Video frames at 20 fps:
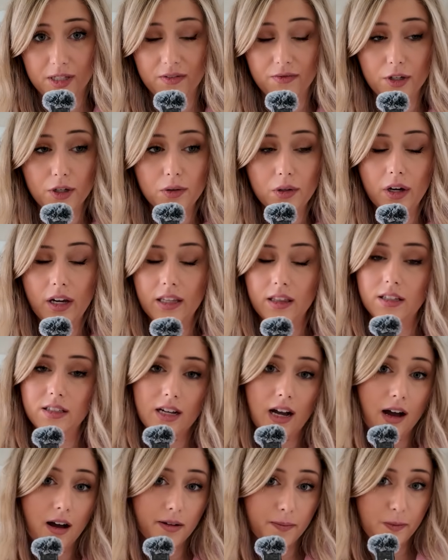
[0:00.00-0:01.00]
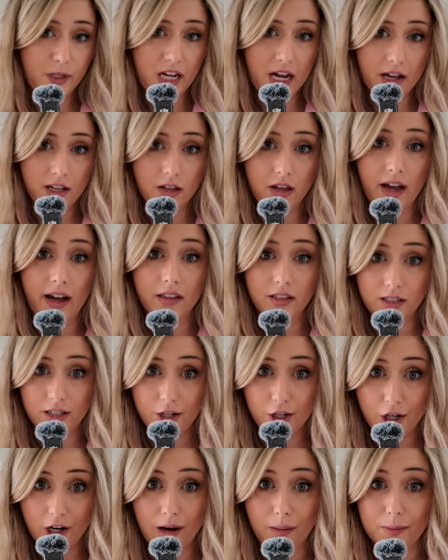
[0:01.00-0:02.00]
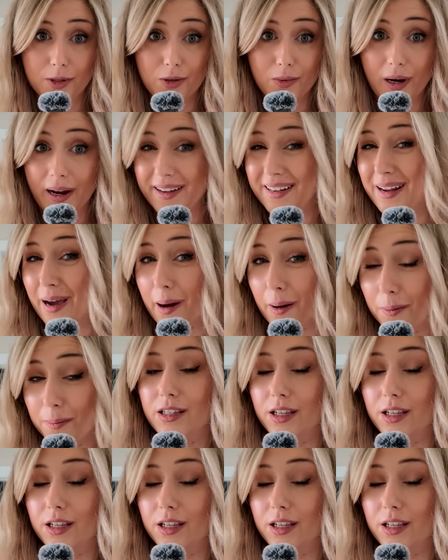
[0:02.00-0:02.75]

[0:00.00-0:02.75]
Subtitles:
if you look at the top 10 Etsy shops right now,